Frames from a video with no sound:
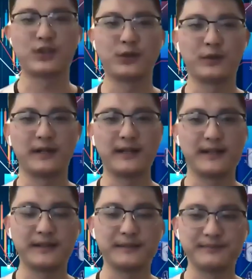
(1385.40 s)

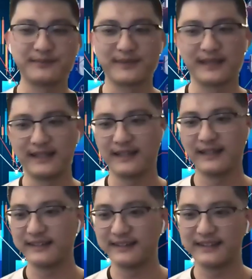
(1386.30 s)
So
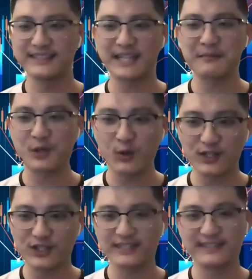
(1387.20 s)
these type of
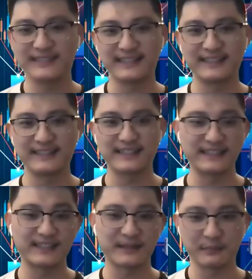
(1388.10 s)
questions, it's
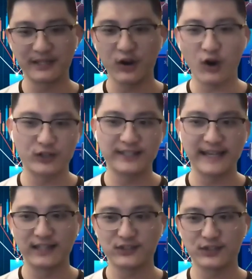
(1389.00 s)
a bit hard
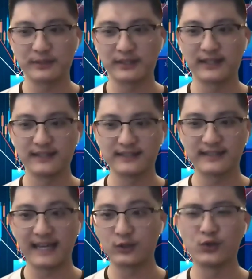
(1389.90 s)
to answer
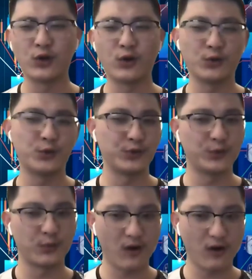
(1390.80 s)
because I don't know who
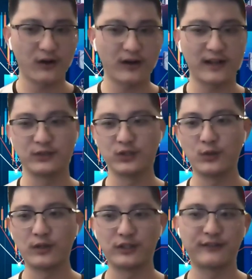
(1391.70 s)
you are. I don't
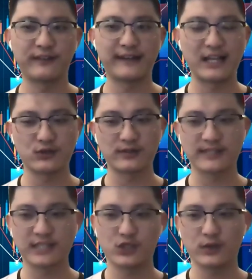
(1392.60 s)
know what your financial
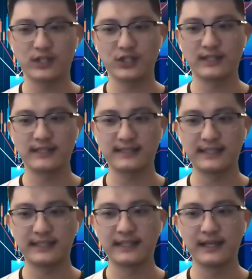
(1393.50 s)
situation is
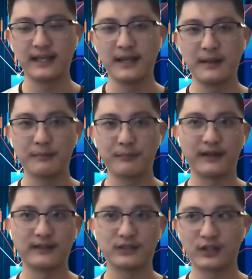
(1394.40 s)
like.
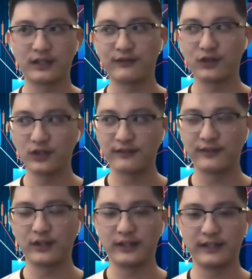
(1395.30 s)
But so I'll give you a
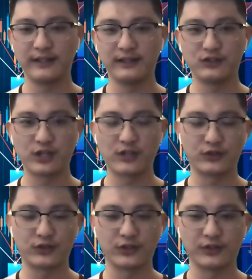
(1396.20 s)
very
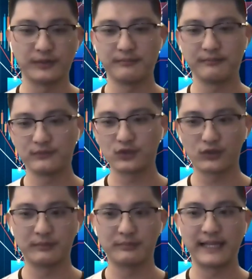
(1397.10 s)
general
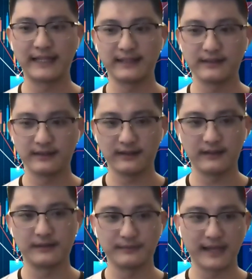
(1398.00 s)
sort of blanket
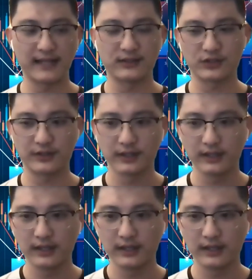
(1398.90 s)
answer.